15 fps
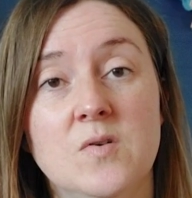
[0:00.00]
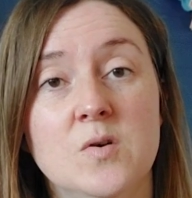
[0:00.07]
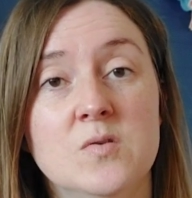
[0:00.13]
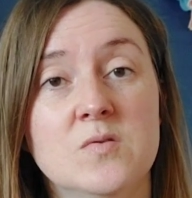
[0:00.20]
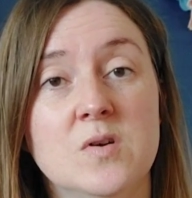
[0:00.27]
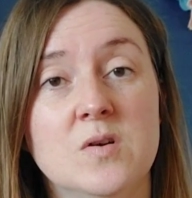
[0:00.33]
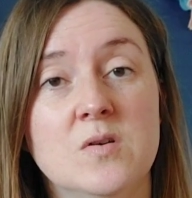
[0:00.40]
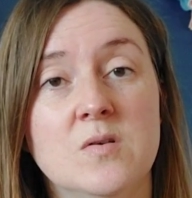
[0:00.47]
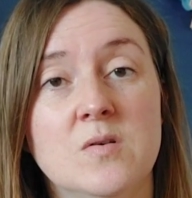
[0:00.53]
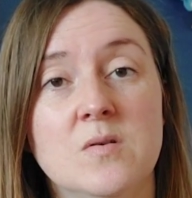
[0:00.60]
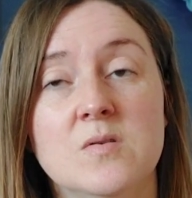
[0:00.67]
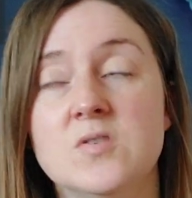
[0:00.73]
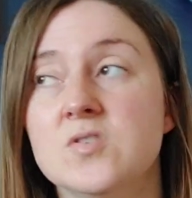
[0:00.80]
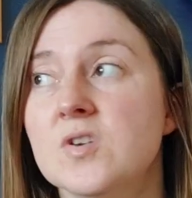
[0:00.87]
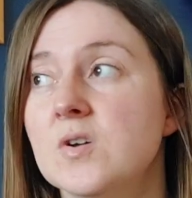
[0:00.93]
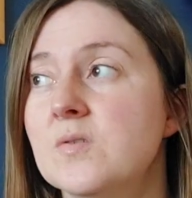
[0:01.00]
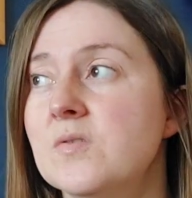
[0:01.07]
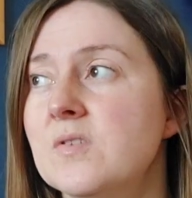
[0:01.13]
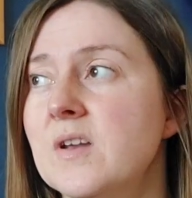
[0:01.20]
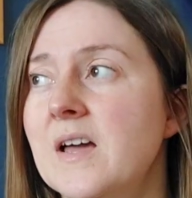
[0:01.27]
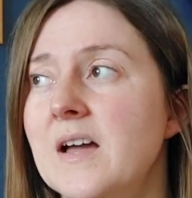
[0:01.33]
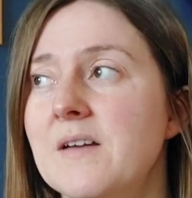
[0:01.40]
forward
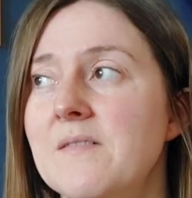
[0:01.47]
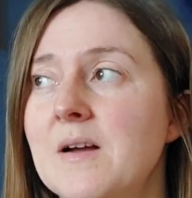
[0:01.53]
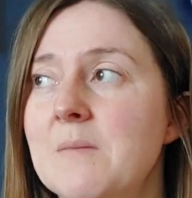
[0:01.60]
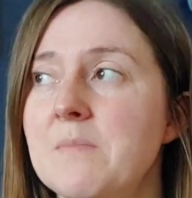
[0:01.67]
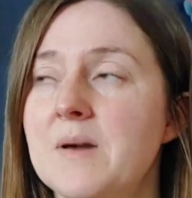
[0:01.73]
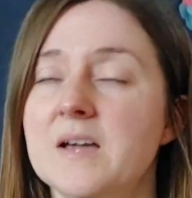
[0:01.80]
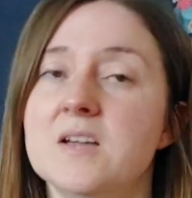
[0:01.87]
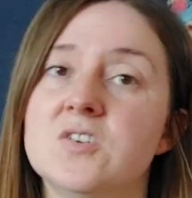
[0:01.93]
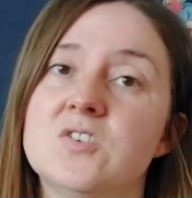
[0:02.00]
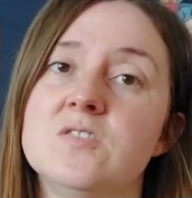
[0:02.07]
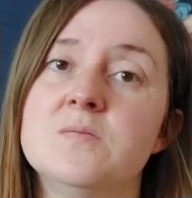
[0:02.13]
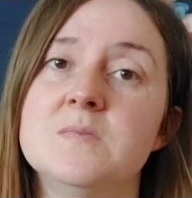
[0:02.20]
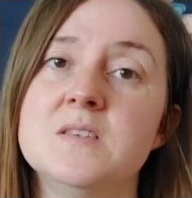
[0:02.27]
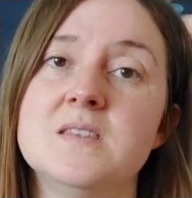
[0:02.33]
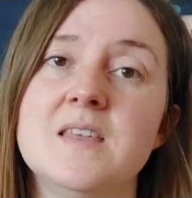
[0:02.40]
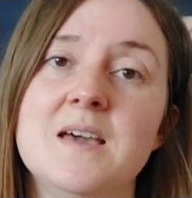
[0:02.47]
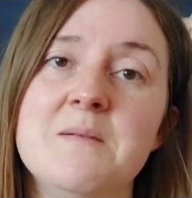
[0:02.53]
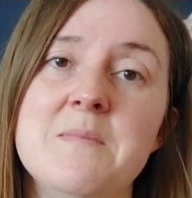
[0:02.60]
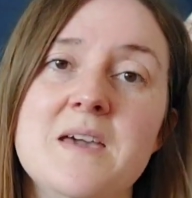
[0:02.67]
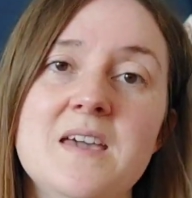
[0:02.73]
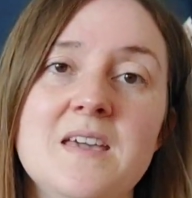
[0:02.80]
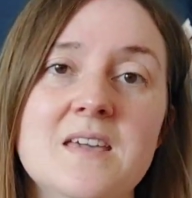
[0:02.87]
shoulder and high round back adjustments that I
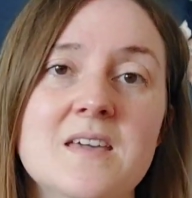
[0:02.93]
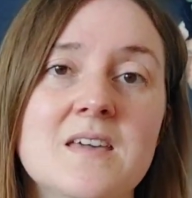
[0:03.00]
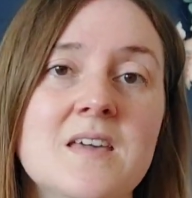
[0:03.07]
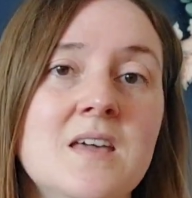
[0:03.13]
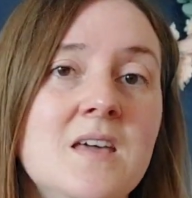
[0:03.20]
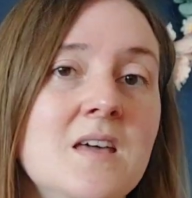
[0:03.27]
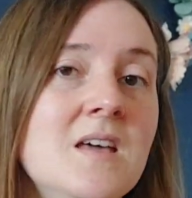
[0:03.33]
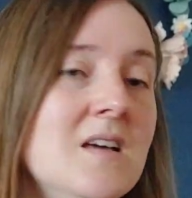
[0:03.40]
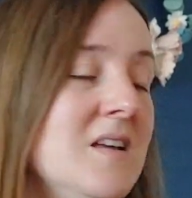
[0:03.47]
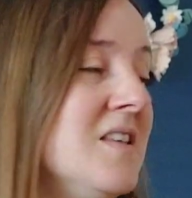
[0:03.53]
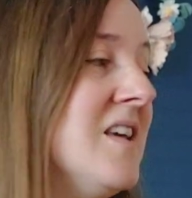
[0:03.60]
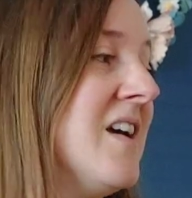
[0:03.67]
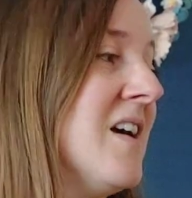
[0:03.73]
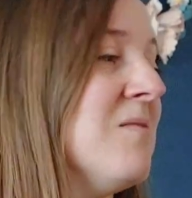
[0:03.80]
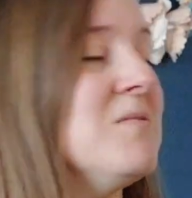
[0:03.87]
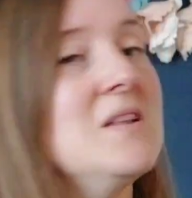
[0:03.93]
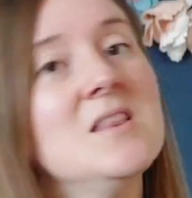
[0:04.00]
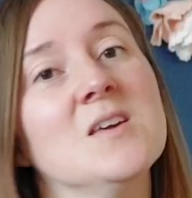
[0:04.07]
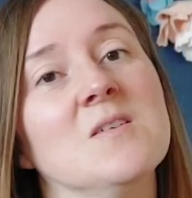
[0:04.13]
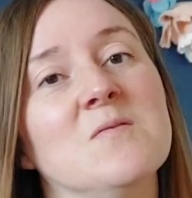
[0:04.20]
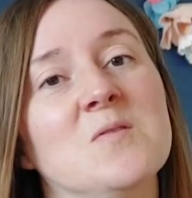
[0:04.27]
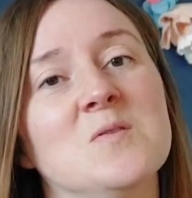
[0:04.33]
make. And yeah, I'm really
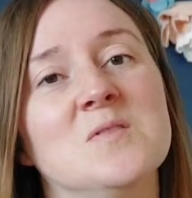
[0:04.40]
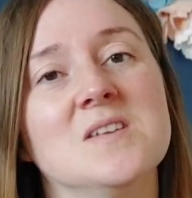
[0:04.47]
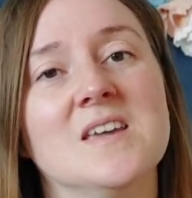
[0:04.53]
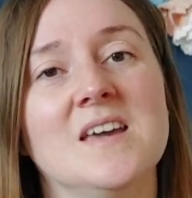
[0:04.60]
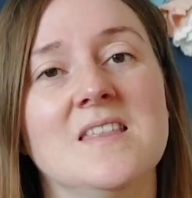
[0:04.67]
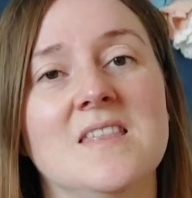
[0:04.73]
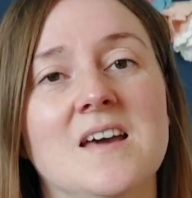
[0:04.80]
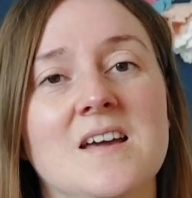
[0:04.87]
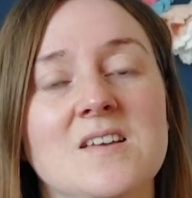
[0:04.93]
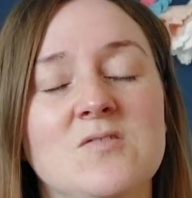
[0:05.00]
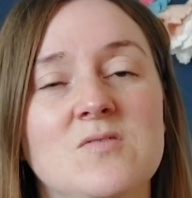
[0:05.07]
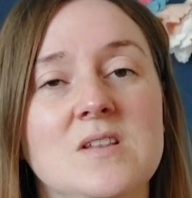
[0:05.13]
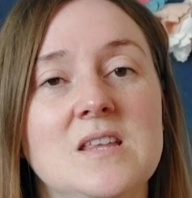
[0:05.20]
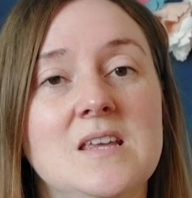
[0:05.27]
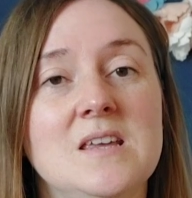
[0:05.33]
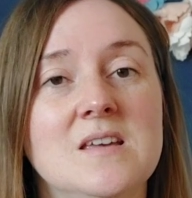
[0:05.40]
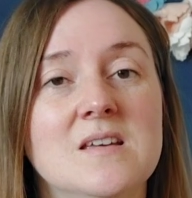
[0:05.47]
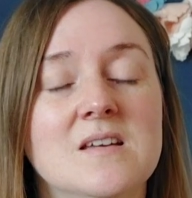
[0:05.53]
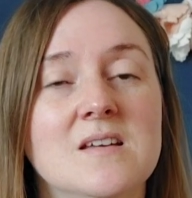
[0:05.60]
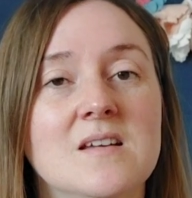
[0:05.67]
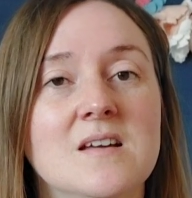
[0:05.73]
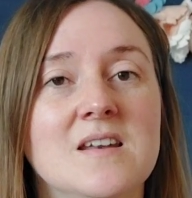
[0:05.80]
looking forward to getting that. It's really
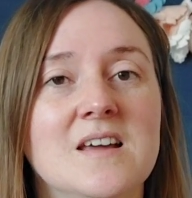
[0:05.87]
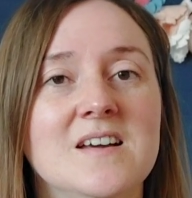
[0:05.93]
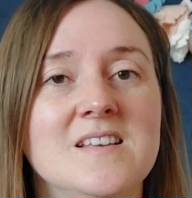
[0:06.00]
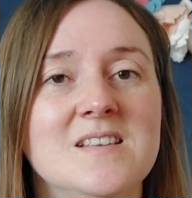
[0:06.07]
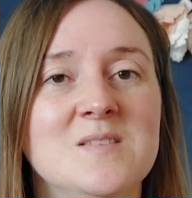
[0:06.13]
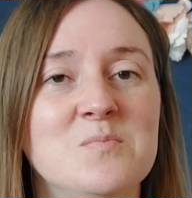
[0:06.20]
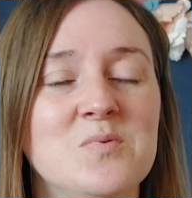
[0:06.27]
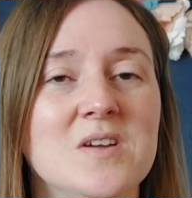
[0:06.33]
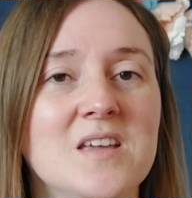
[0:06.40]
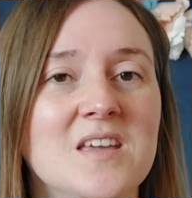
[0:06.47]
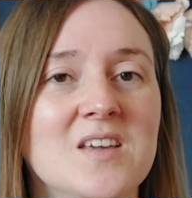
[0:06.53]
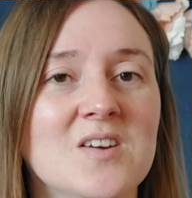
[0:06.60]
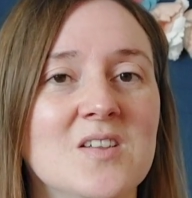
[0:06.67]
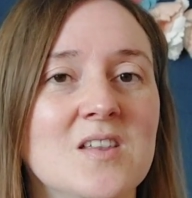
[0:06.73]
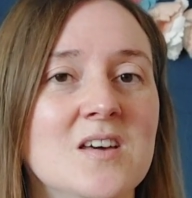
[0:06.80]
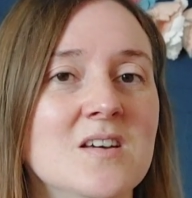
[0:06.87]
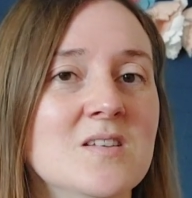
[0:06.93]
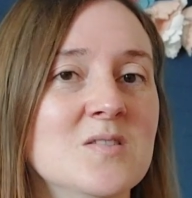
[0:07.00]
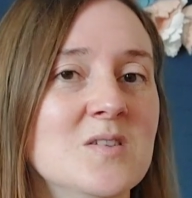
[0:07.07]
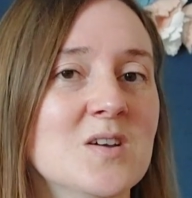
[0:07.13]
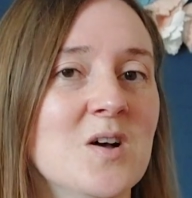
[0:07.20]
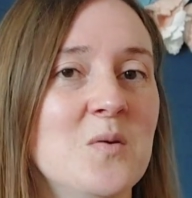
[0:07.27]
a nice springy colour,
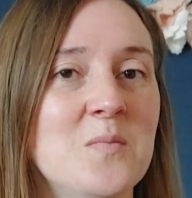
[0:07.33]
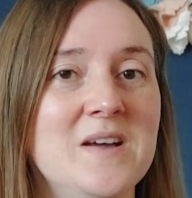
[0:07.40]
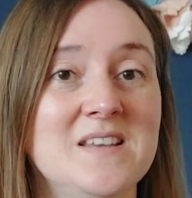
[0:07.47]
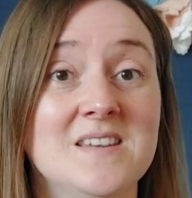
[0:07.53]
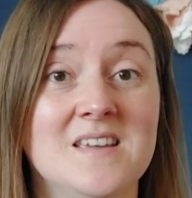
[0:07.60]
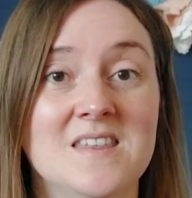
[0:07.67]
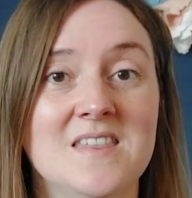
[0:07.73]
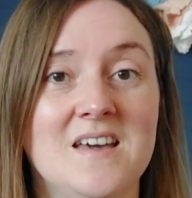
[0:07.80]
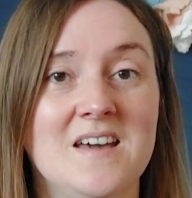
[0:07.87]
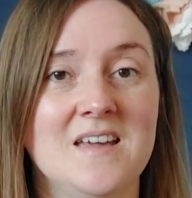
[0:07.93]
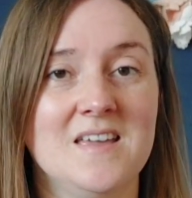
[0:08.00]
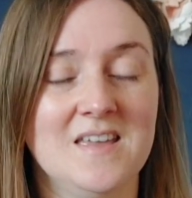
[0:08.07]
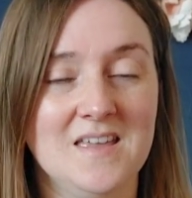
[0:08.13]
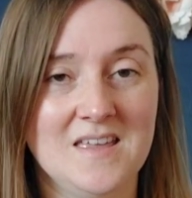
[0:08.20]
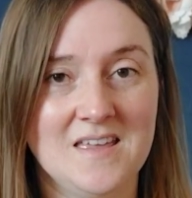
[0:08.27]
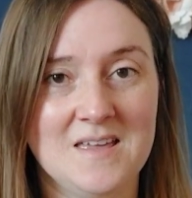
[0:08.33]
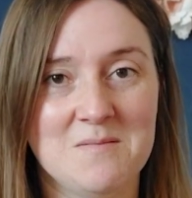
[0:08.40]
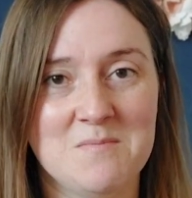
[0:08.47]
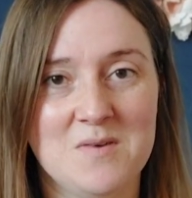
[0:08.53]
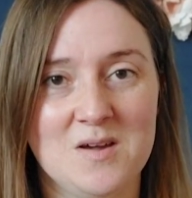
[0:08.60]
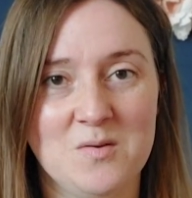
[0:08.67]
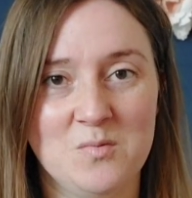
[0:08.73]
so I can't wait to get that
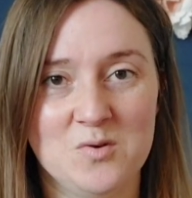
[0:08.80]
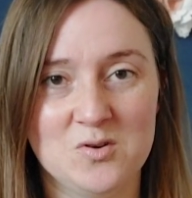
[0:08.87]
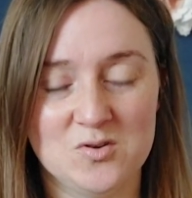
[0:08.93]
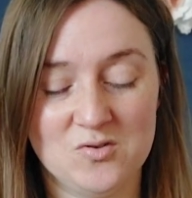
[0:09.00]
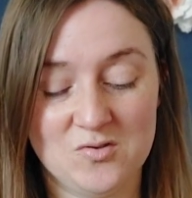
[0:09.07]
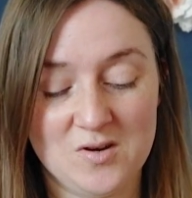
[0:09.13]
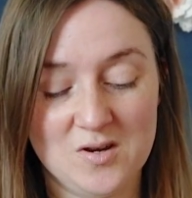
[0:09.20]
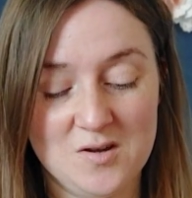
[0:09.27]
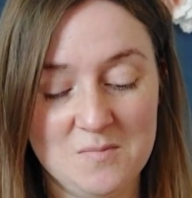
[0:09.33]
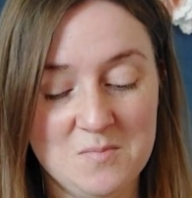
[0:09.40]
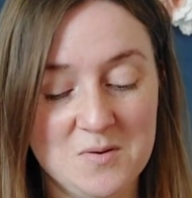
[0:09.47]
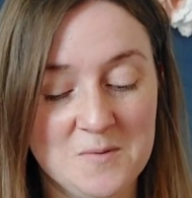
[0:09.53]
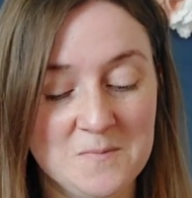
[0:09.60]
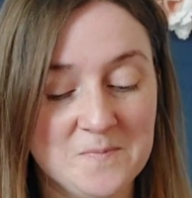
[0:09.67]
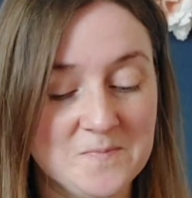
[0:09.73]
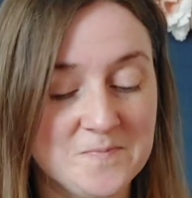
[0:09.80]
in my wardrobe.